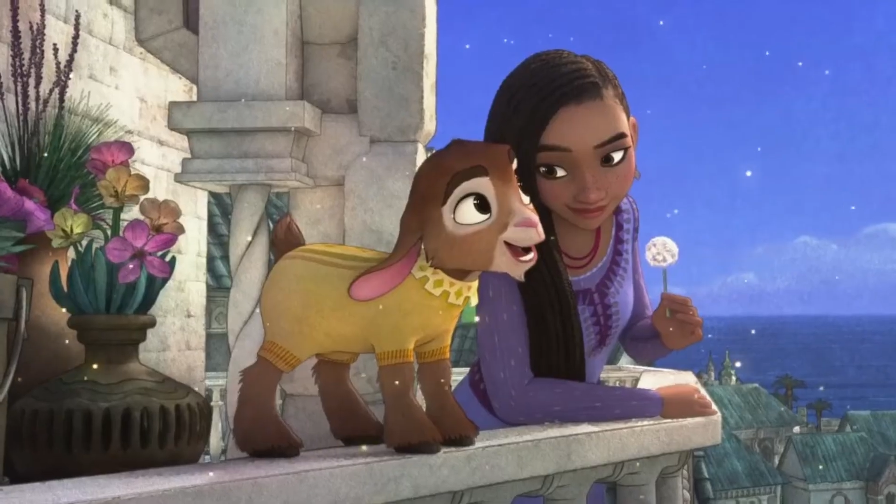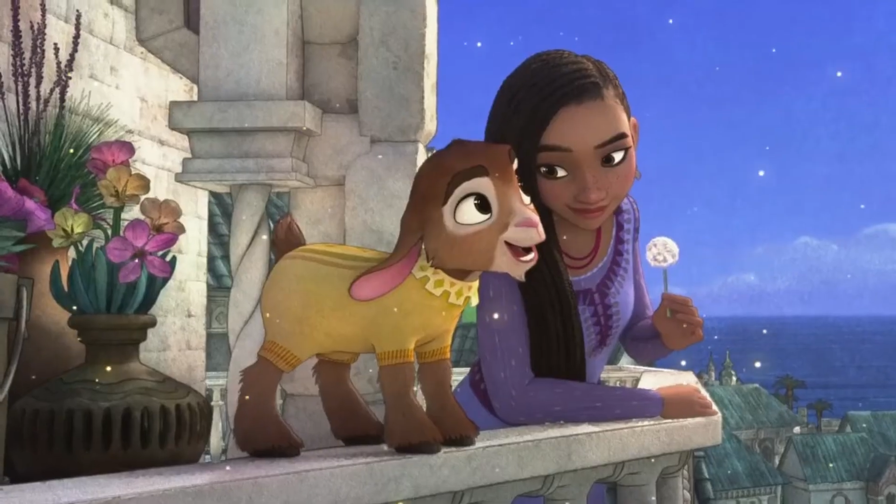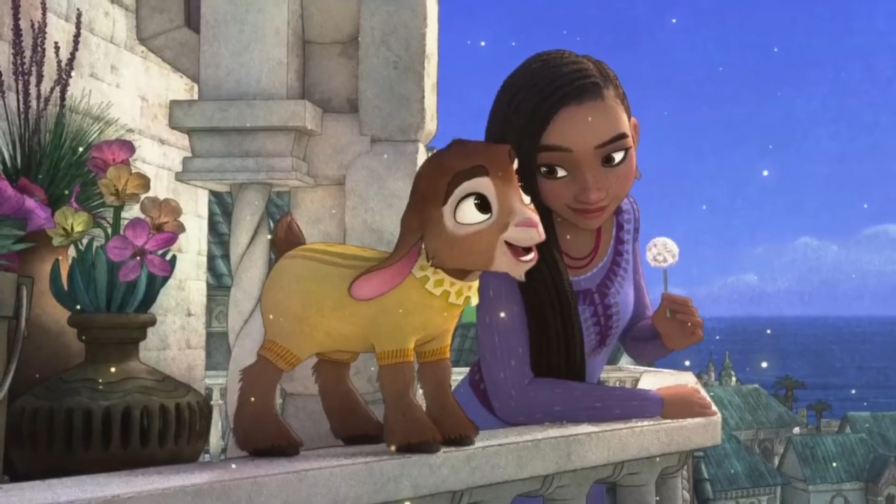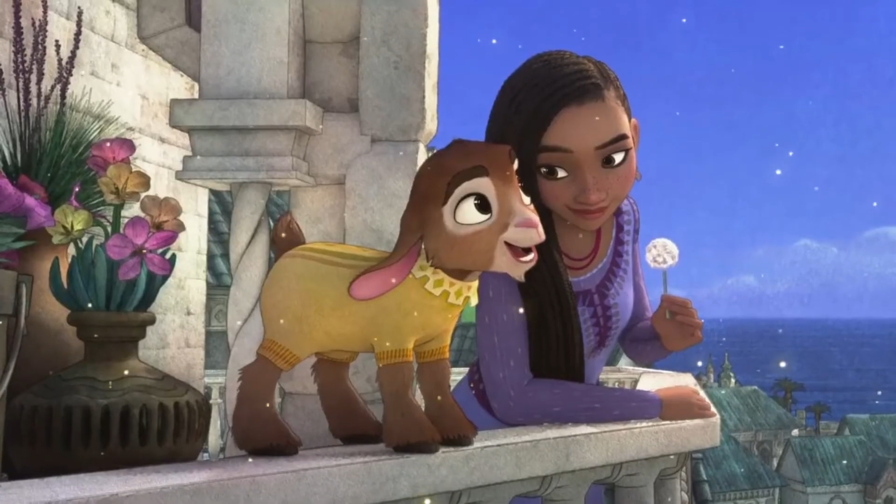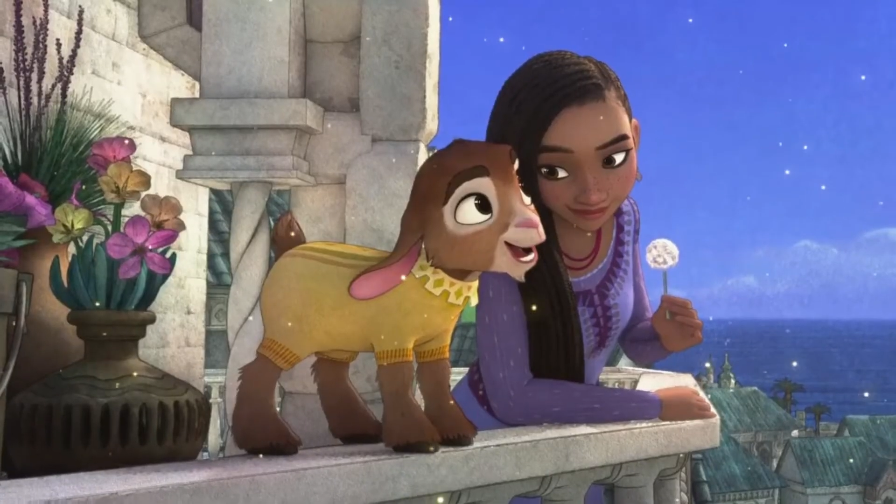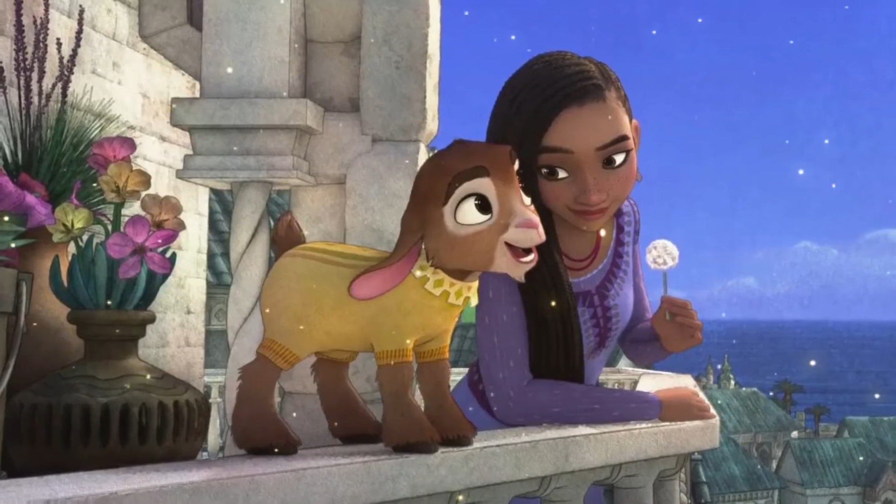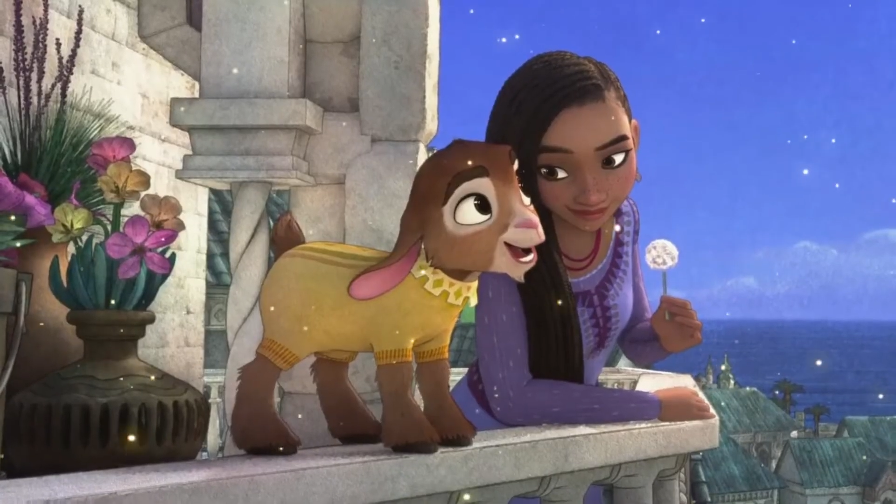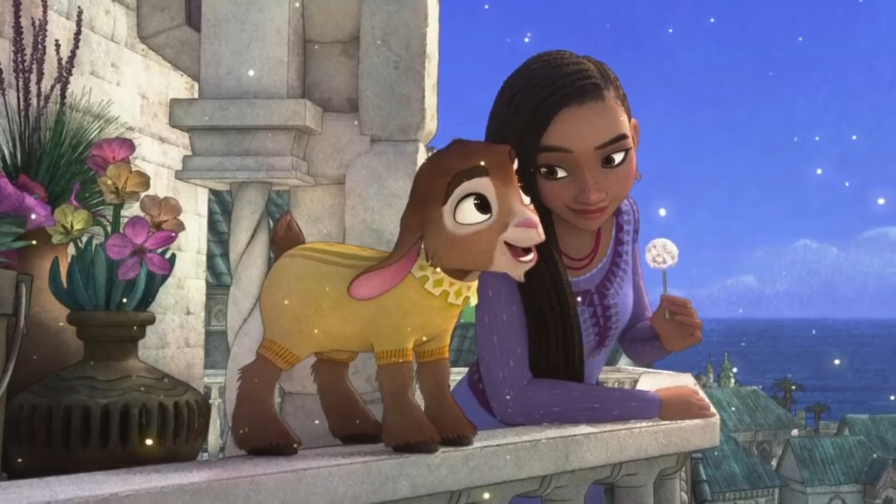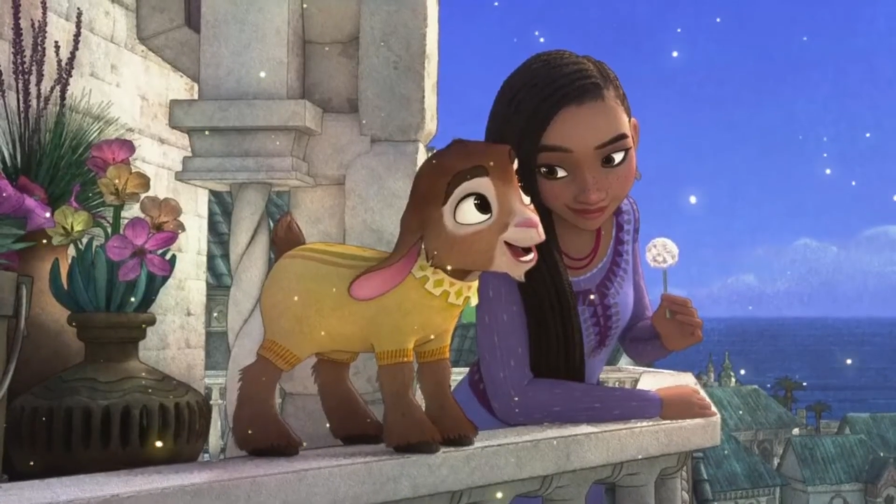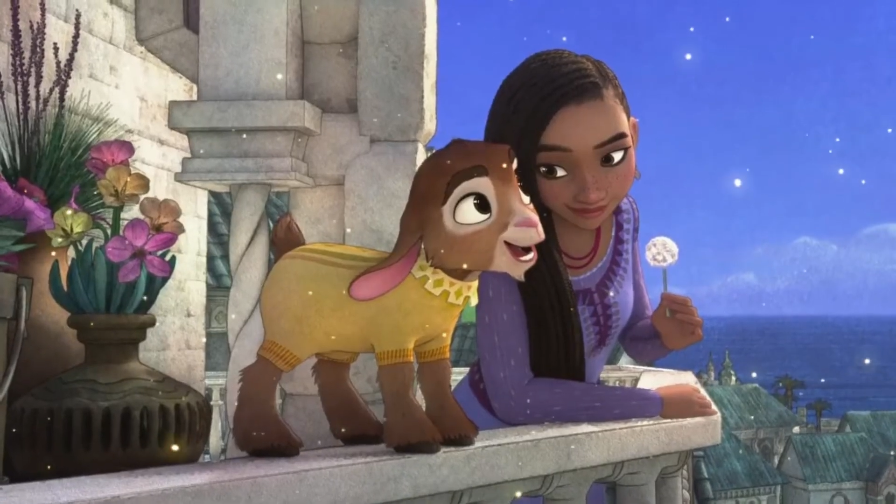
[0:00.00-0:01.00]
the film's
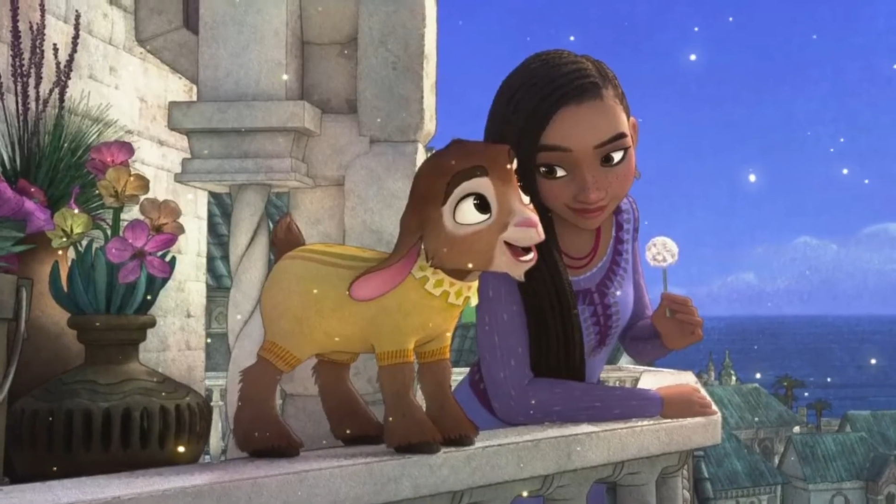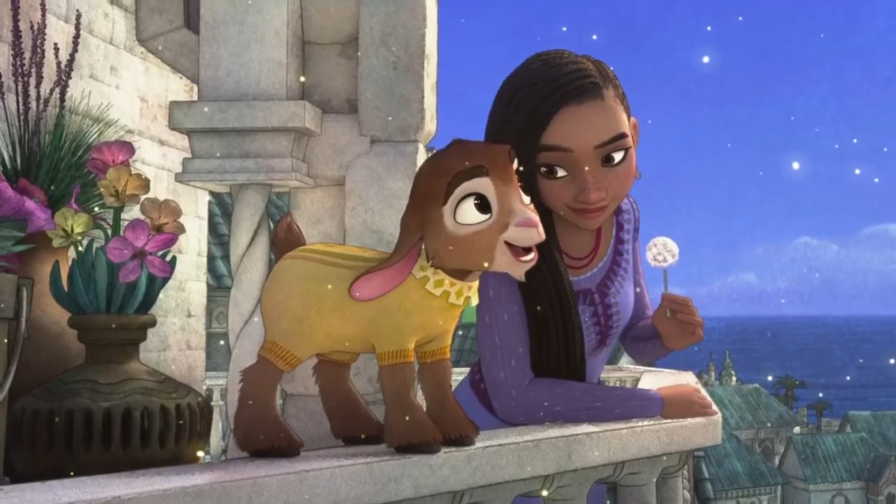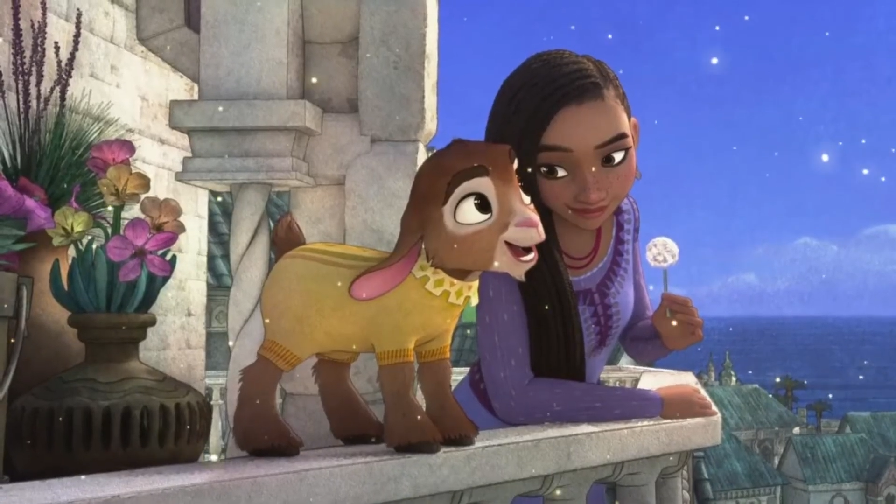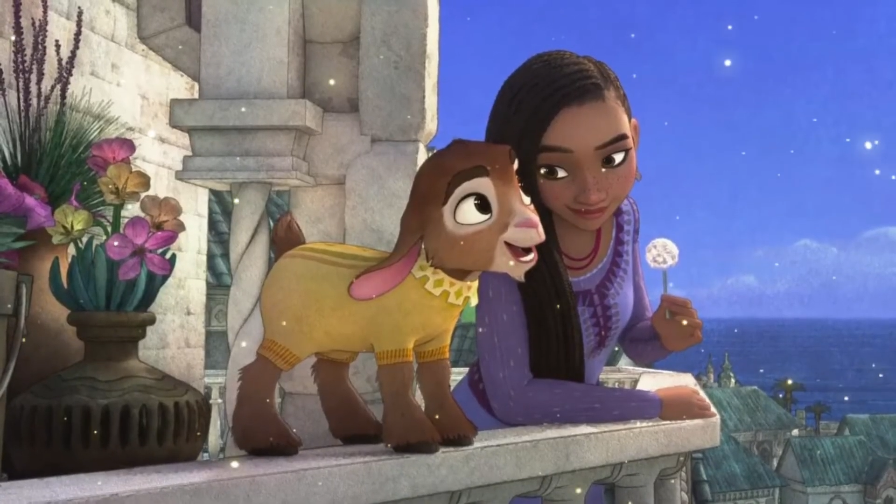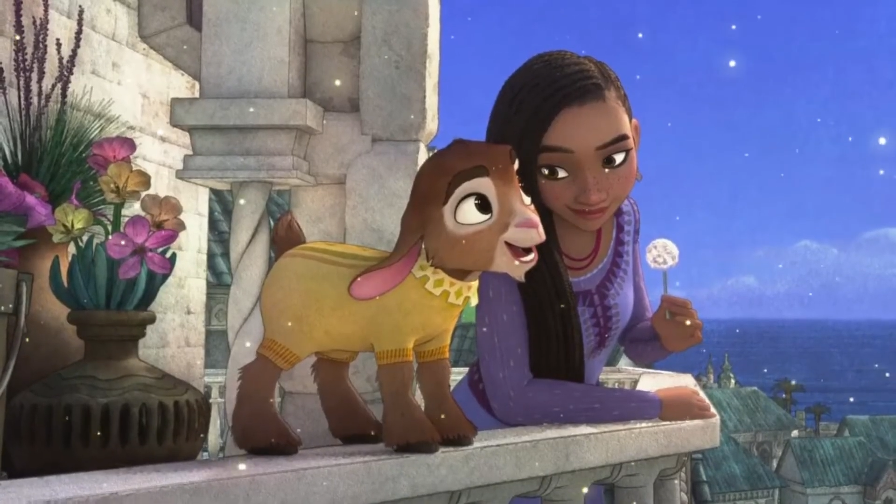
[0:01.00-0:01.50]
thematic depth,